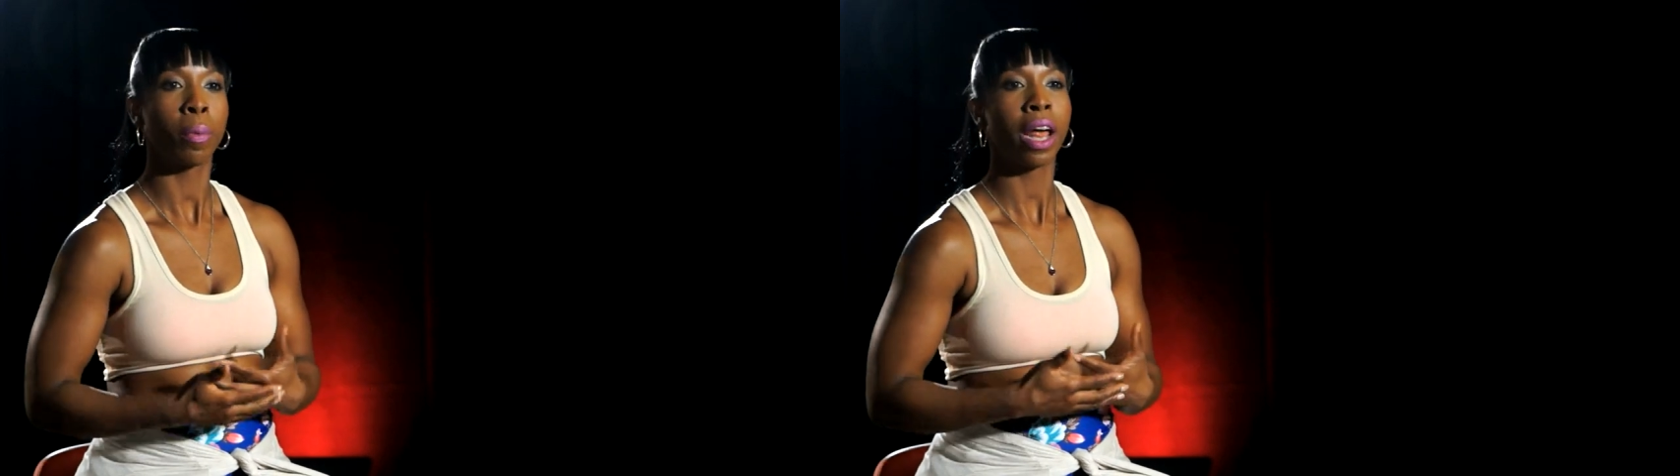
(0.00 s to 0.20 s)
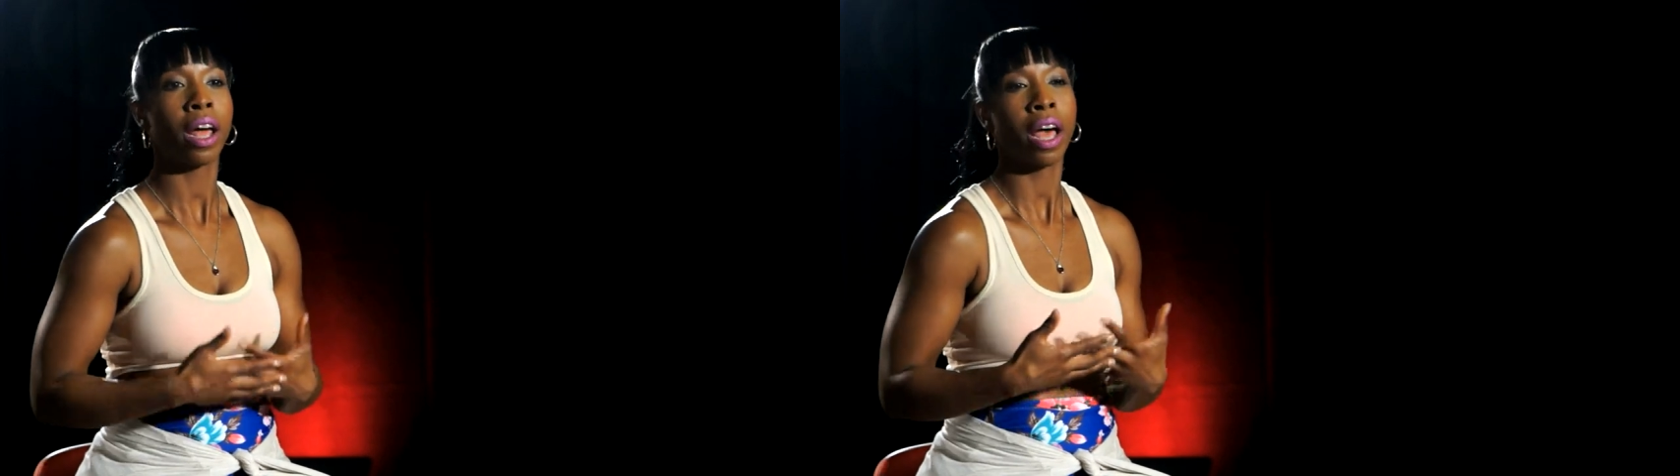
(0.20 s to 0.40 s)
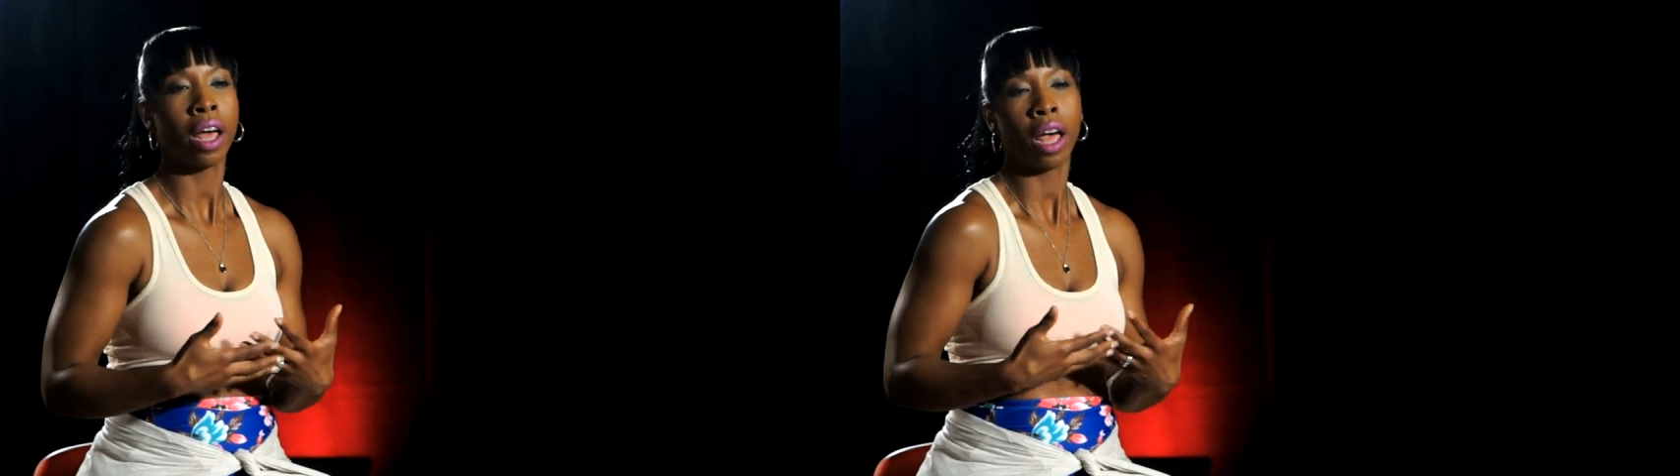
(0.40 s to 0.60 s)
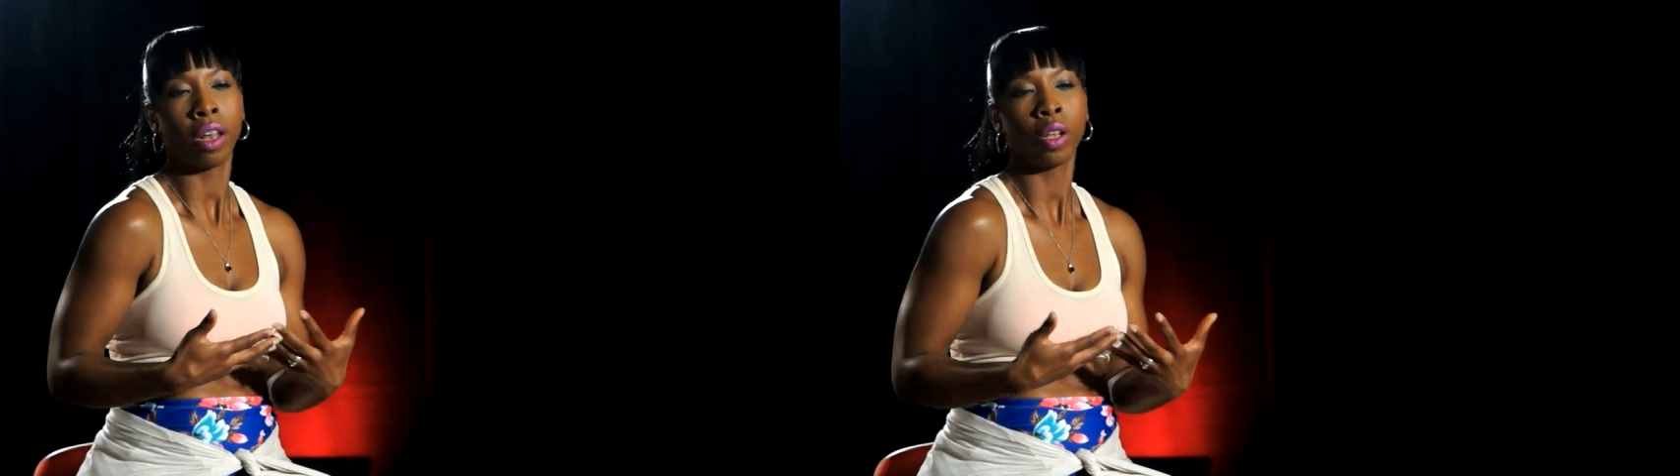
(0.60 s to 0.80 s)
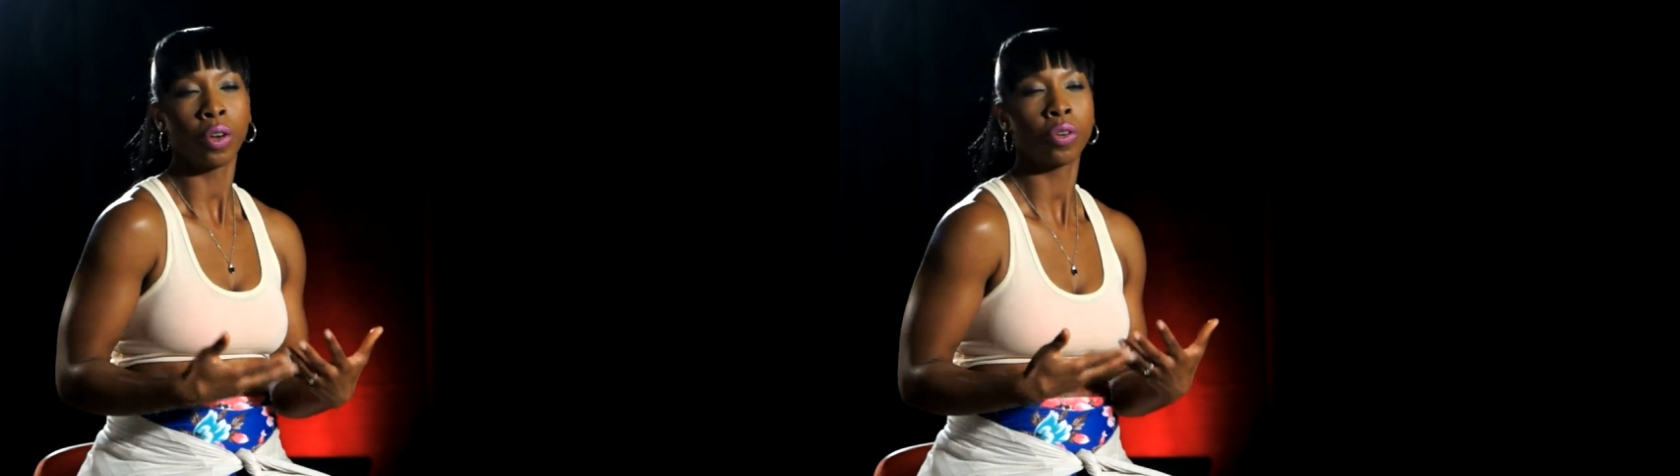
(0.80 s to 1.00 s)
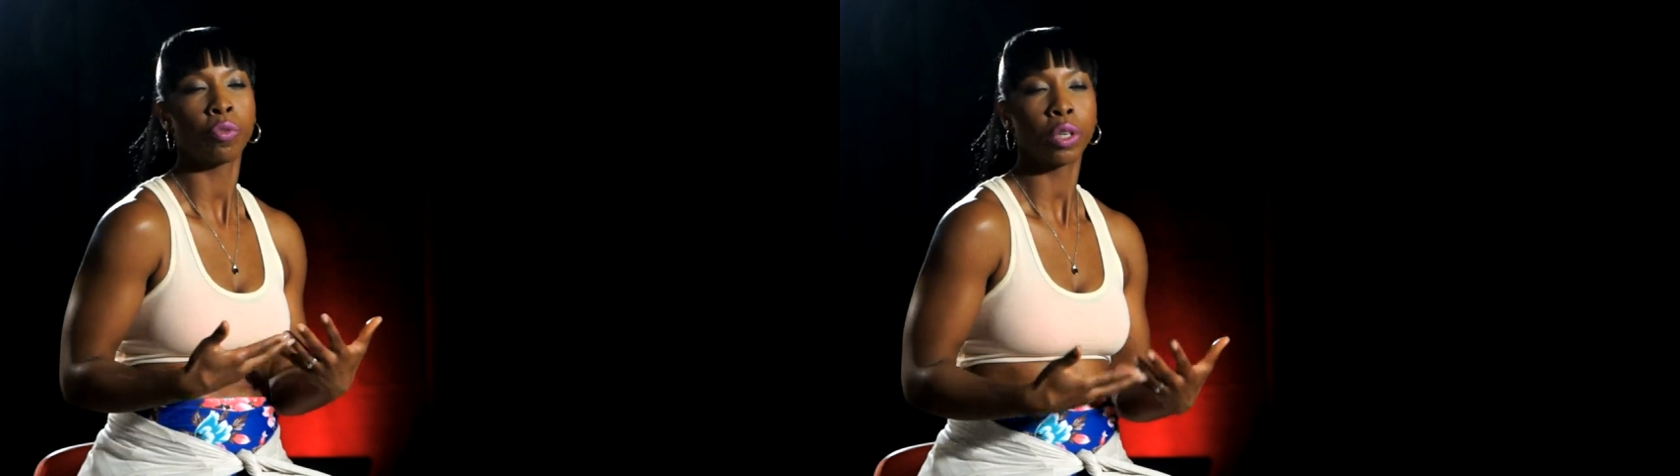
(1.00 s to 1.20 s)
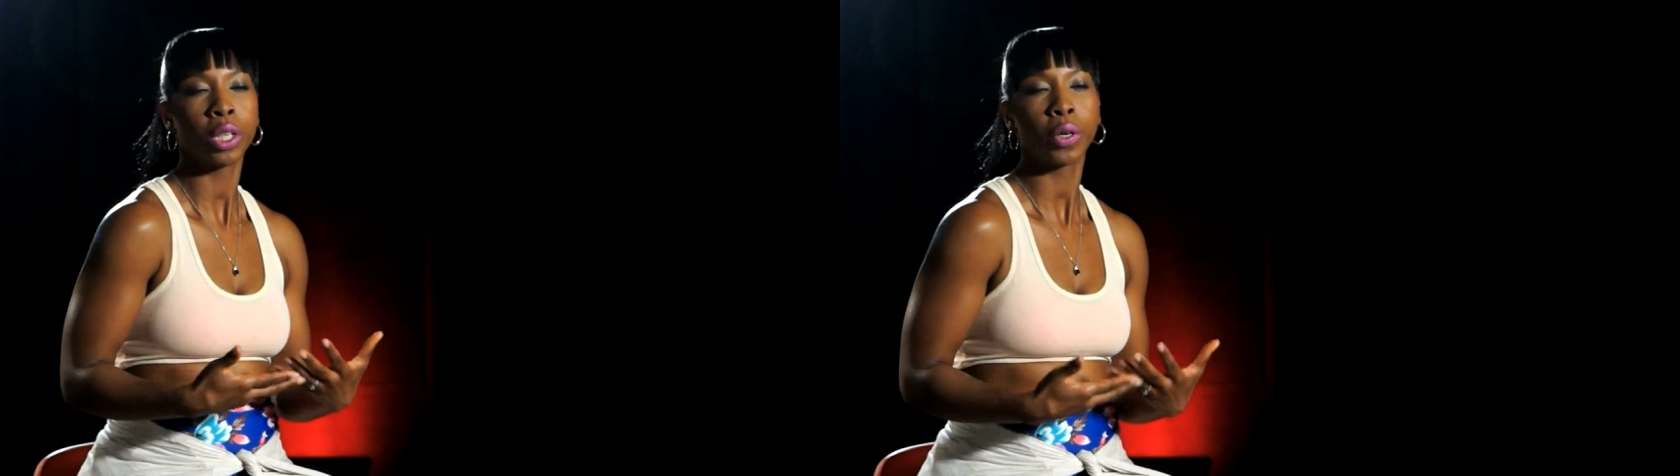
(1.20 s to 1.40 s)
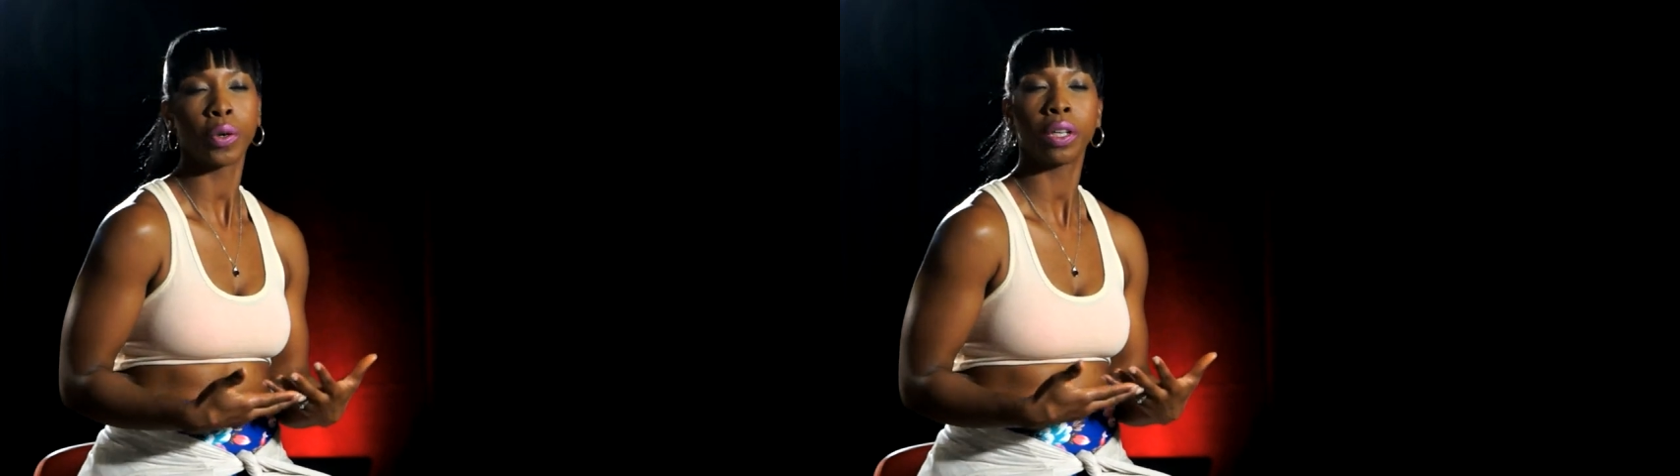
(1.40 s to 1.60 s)
but I learned
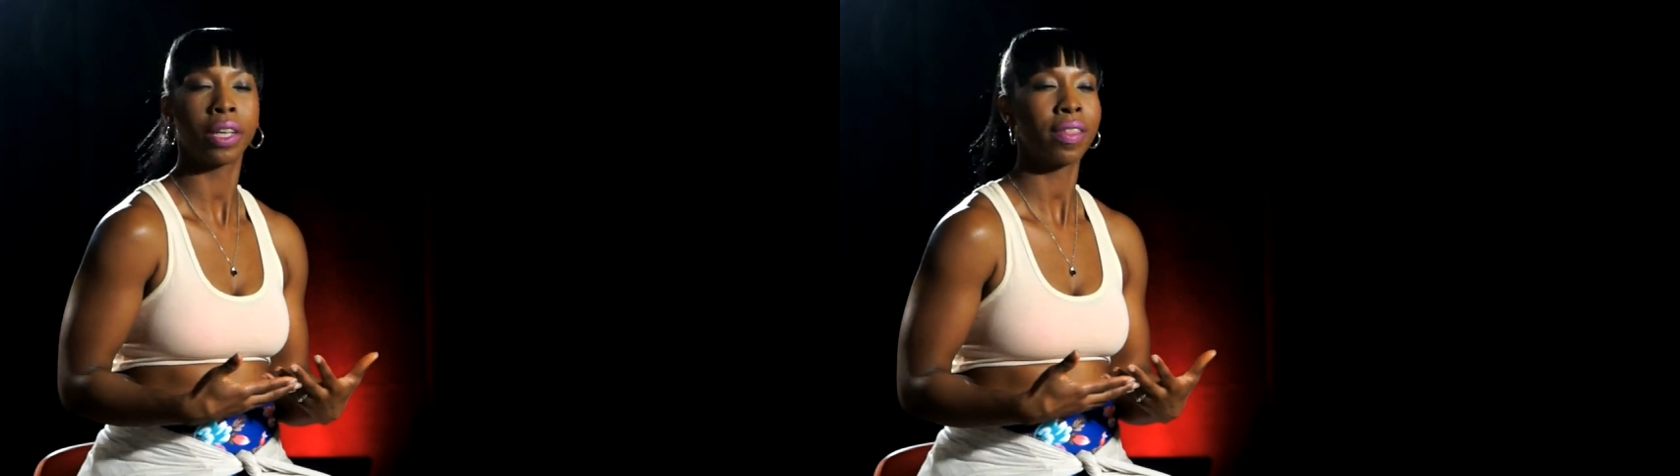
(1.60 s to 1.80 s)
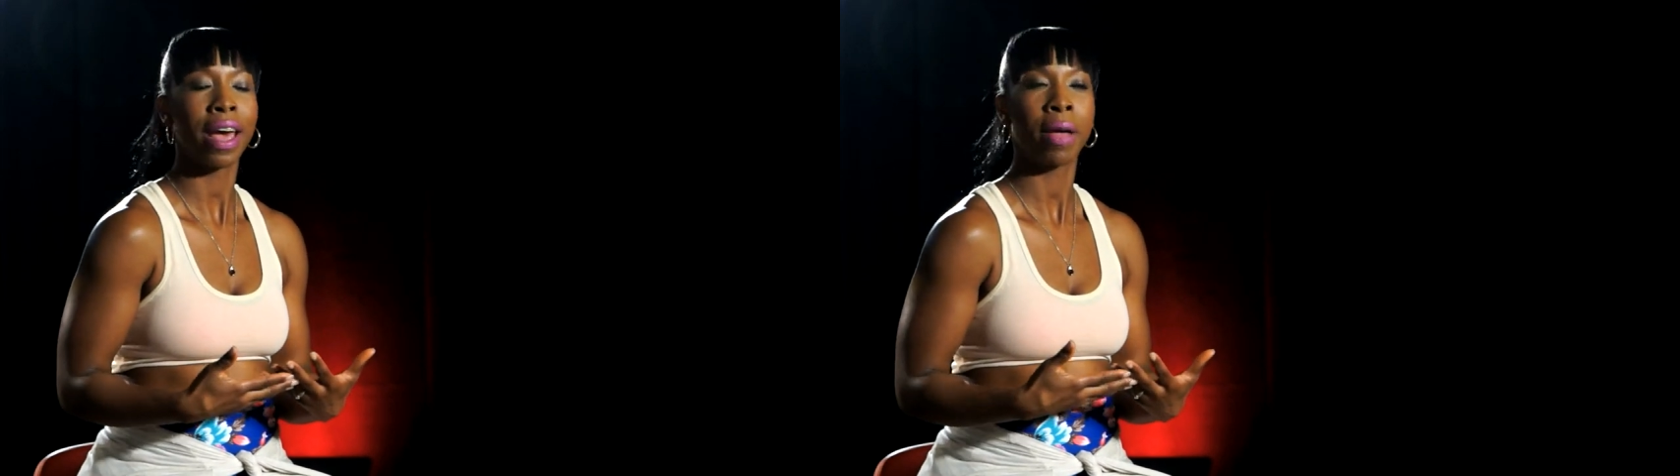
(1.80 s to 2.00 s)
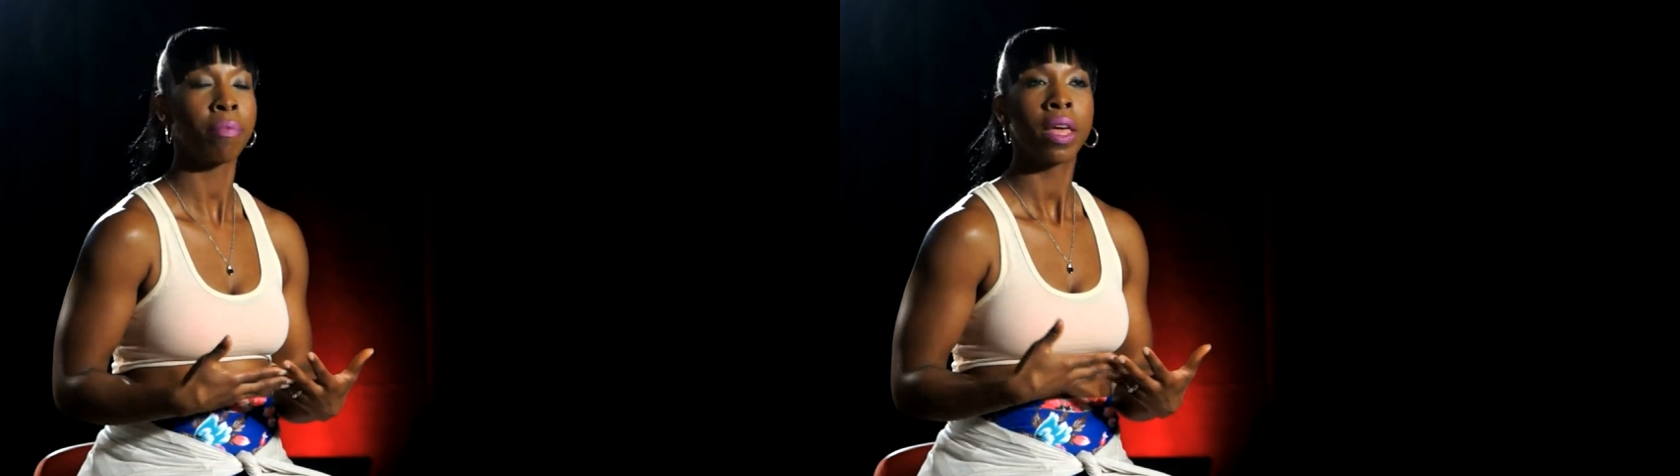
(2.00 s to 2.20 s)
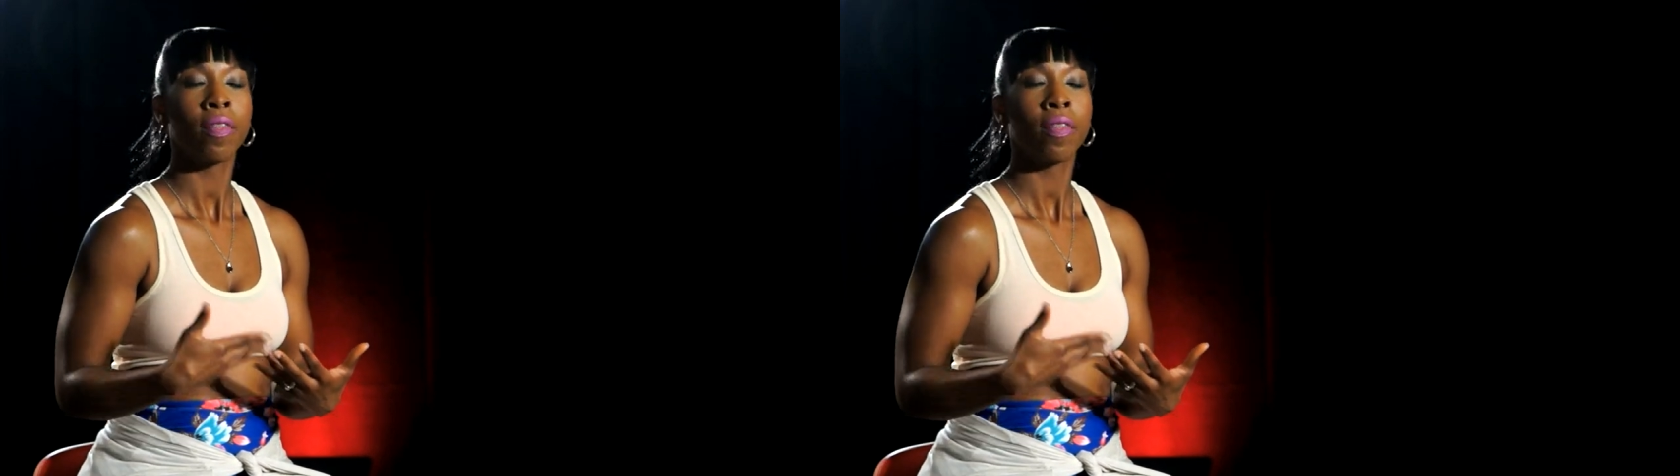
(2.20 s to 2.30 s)
really early that